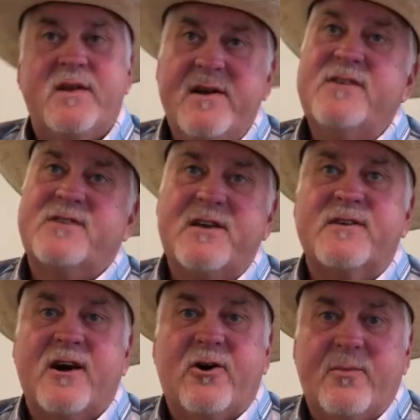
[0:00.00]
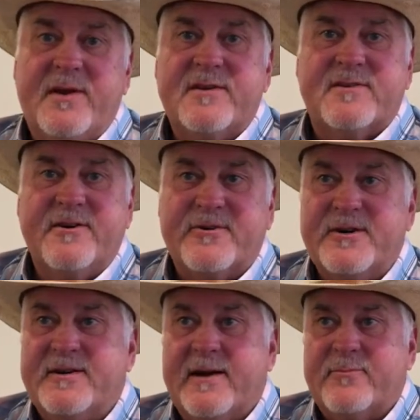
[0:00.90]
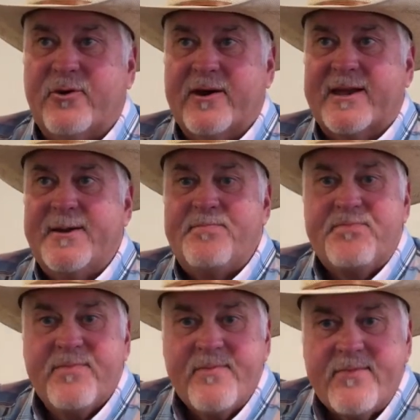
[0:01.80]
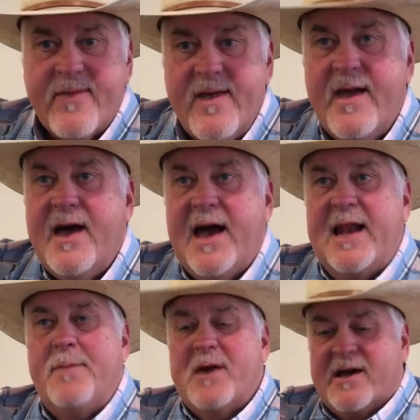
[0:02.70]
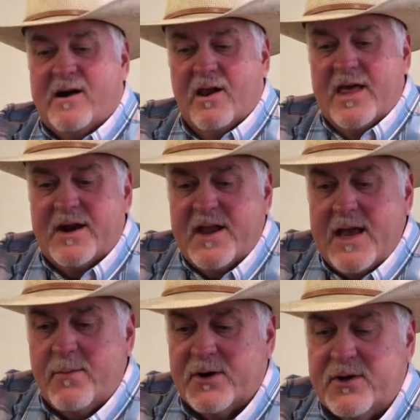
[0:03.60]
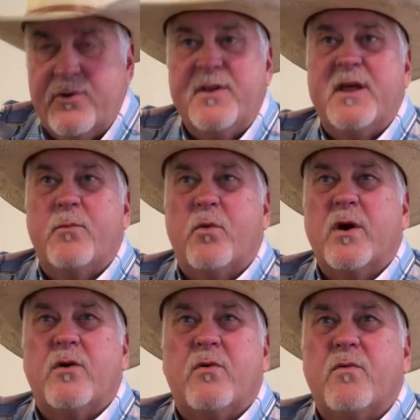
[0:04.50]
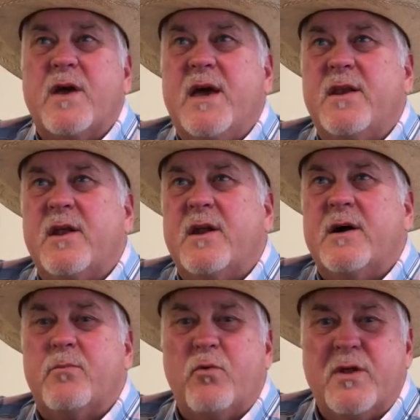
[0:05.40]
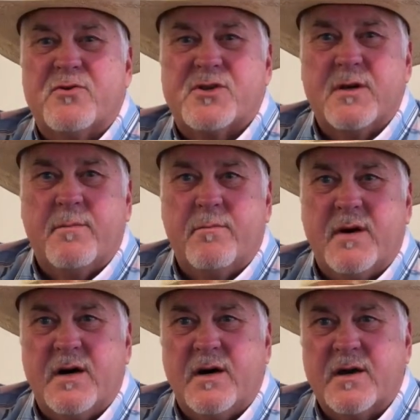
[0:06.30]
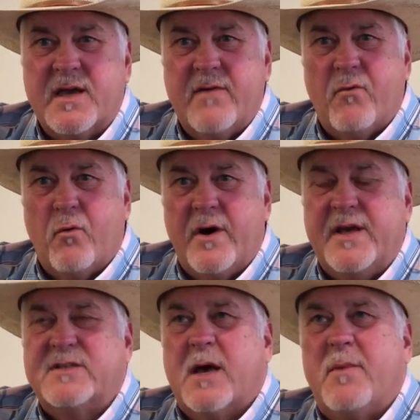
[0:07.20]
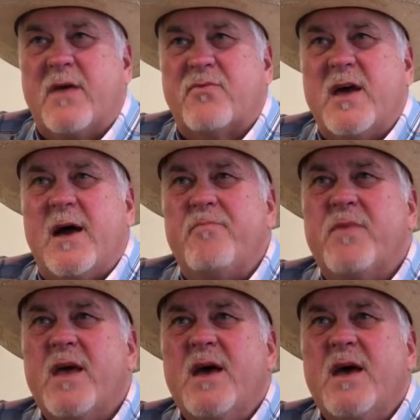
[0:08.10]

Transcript: It's getting cold, but it's still good. I'm drinking it. Hey, let me call out a name or two, and then we'll end it up with some giveaways. How about that?